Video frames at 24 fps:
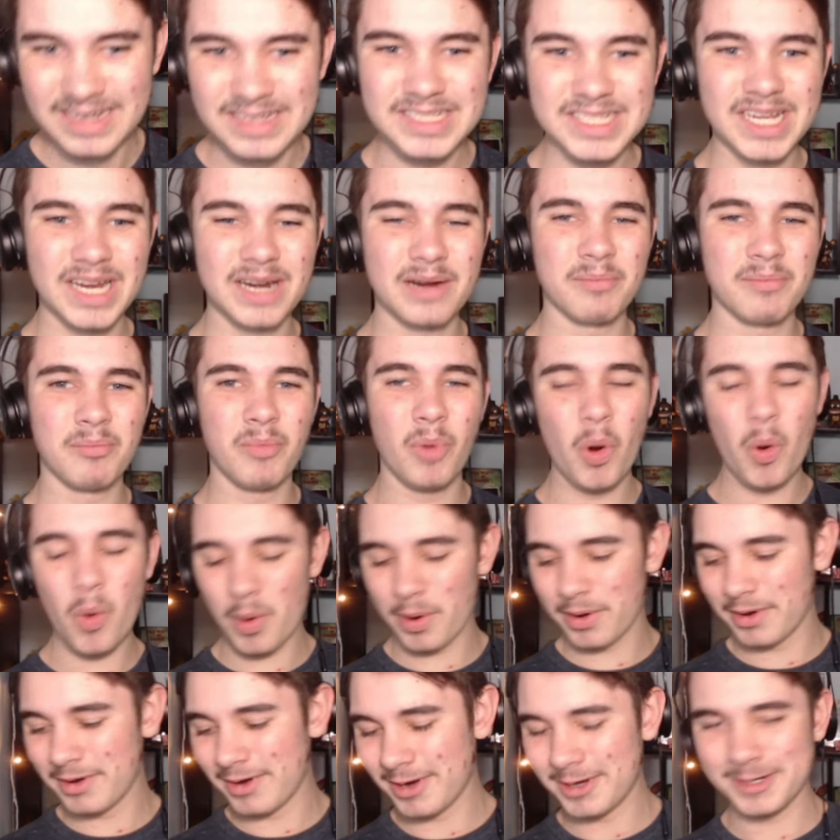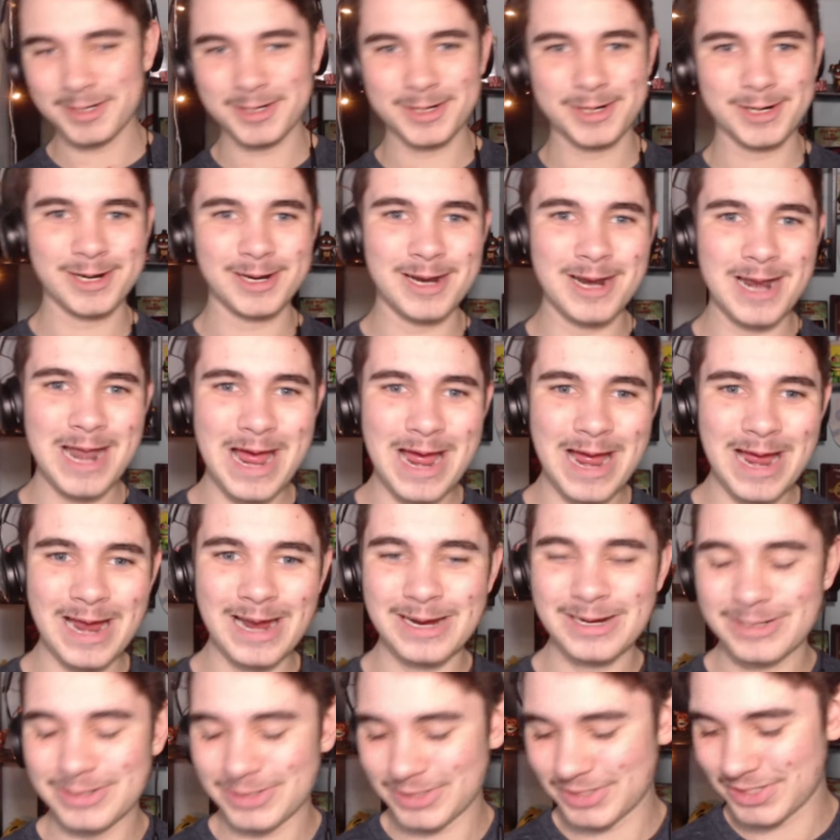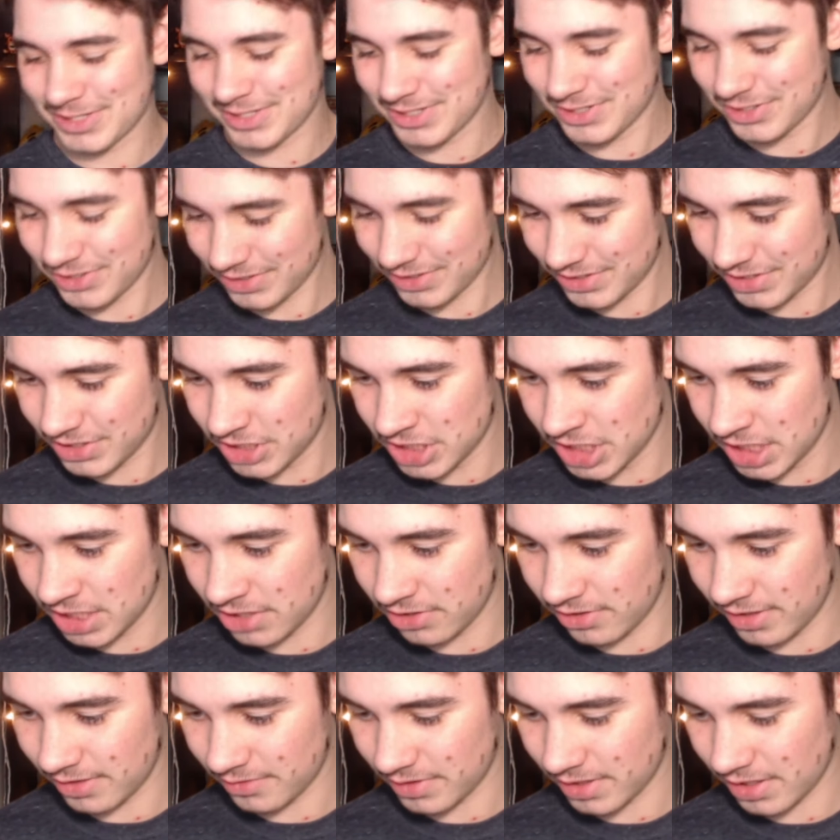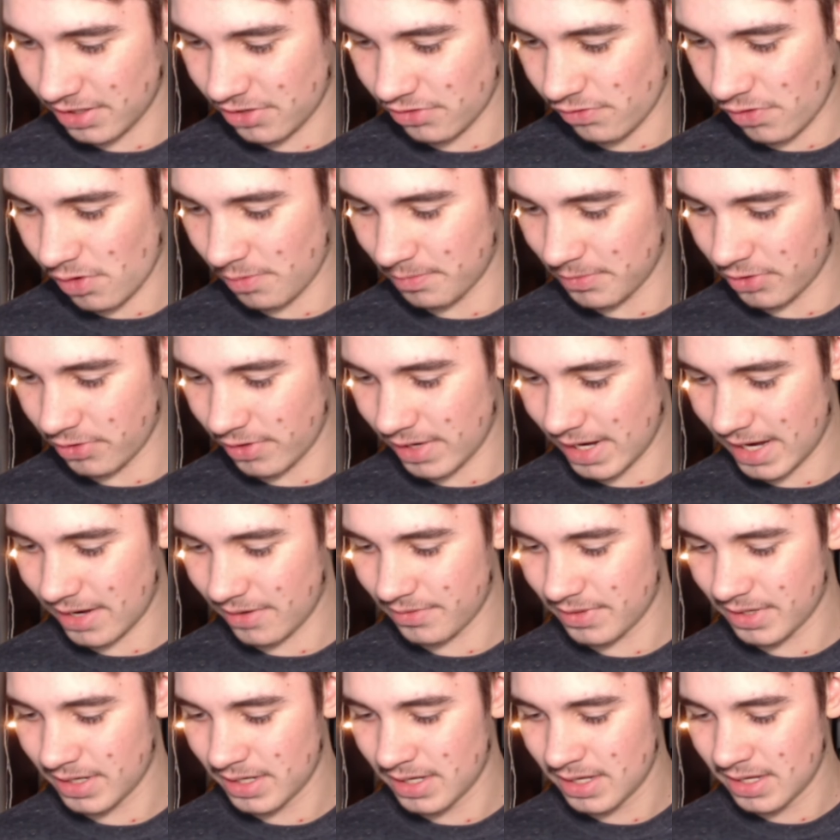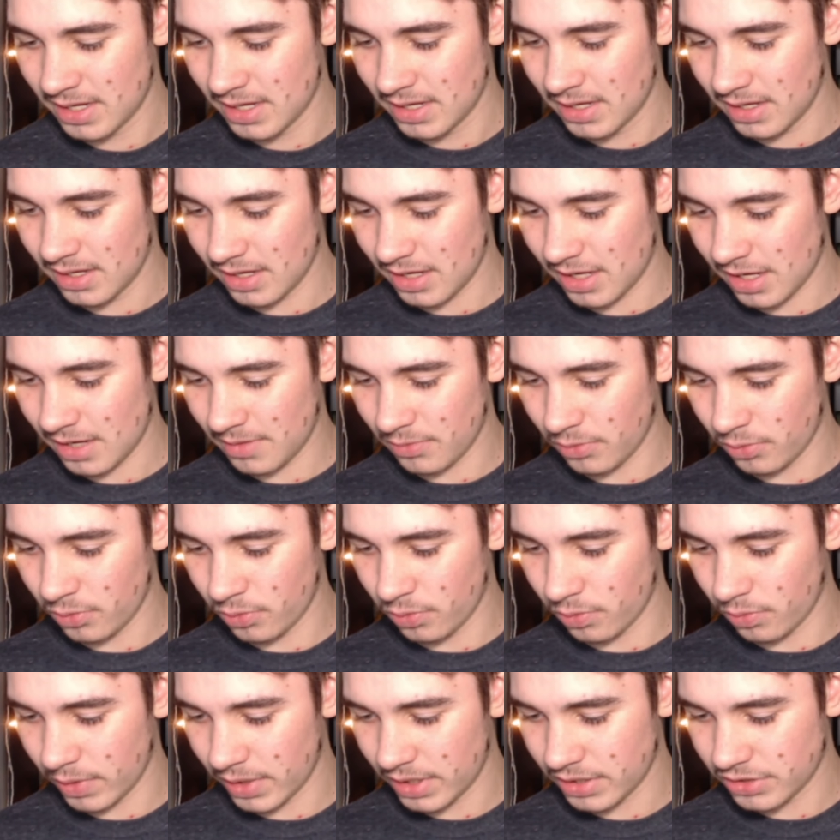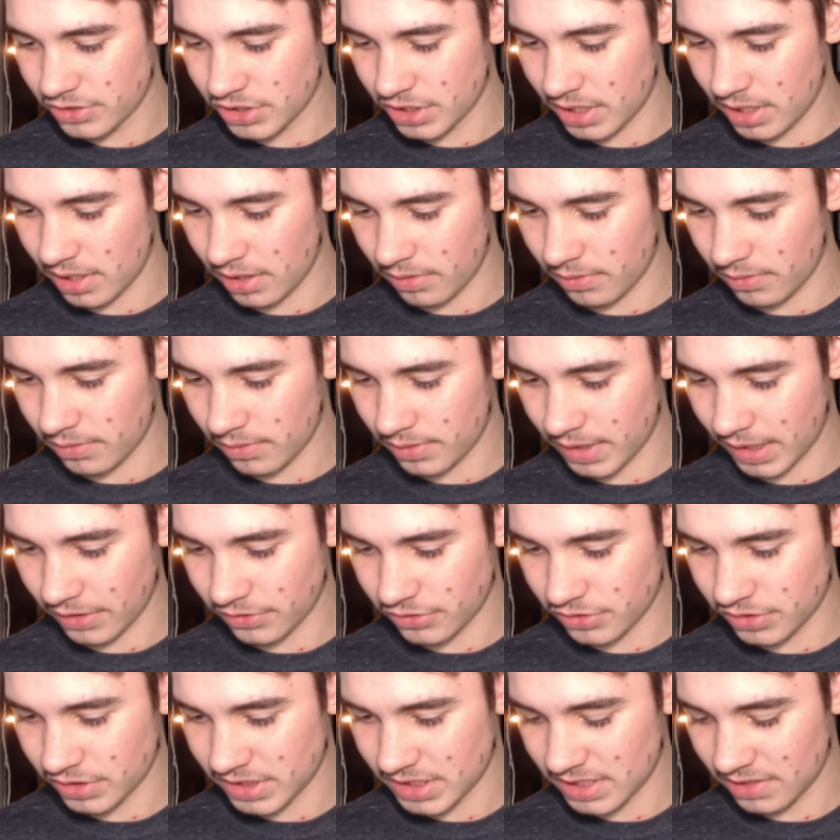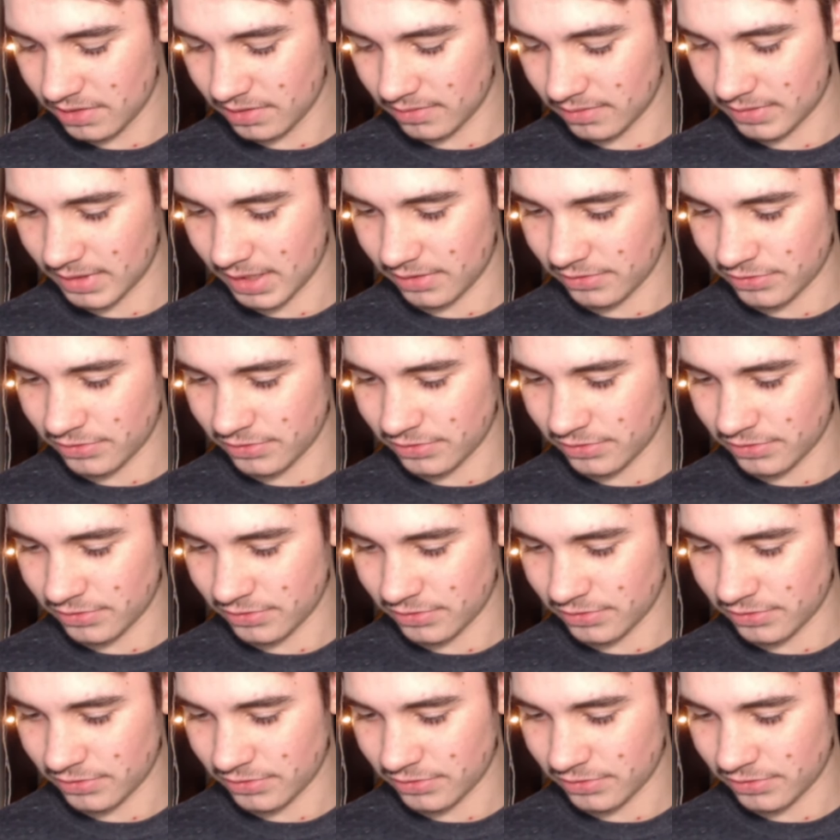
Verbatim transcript: Kinda boring, not gonna lie. Just, just Chica out there roaming around. Um, oh, where did she go? Okay, she's still out there.